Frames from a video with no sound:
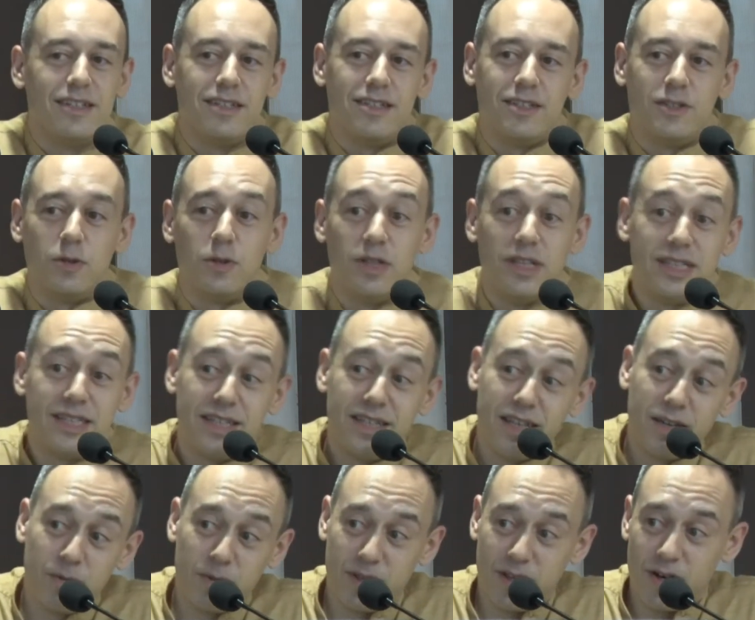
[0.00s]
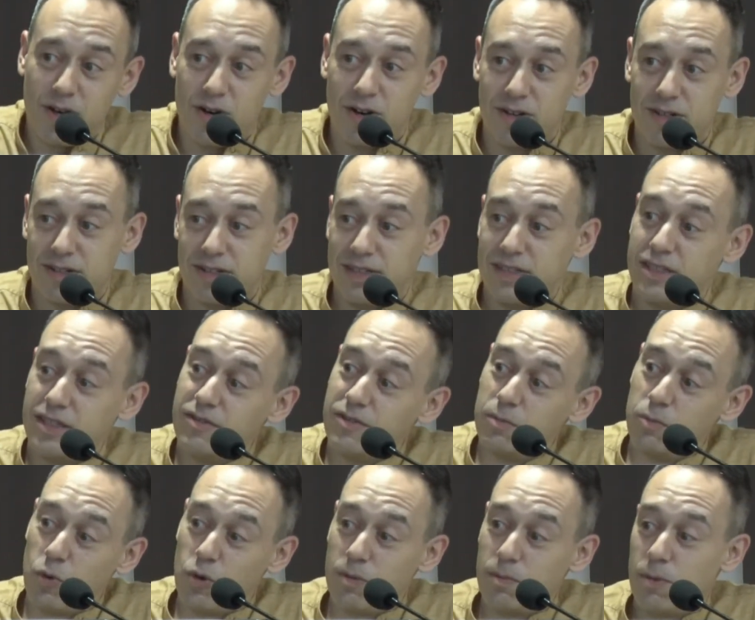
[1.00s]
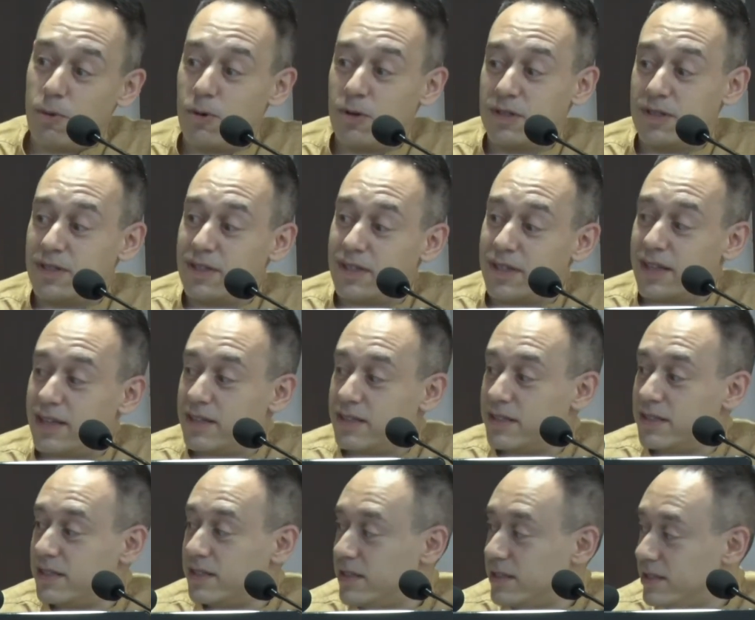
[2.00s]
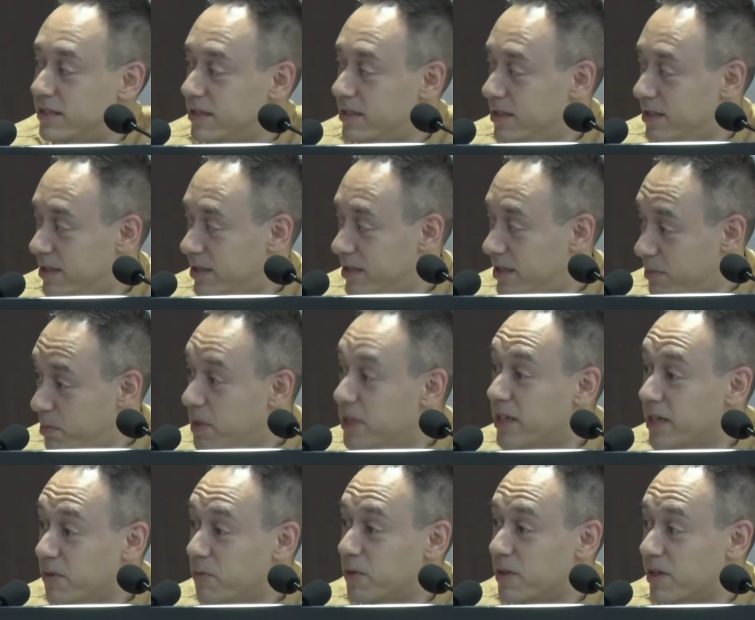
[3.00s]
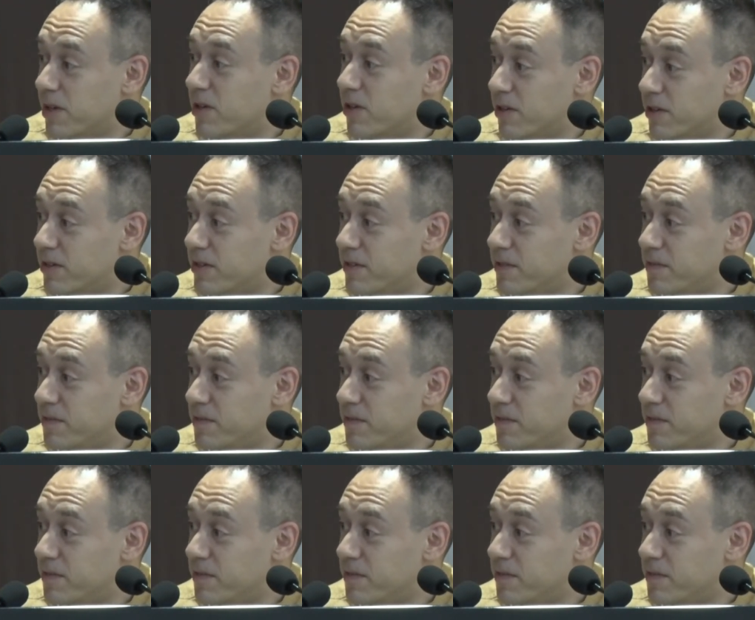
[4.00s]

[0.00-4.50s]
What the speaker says: So listening with the heart is even more important than speaking with the heart.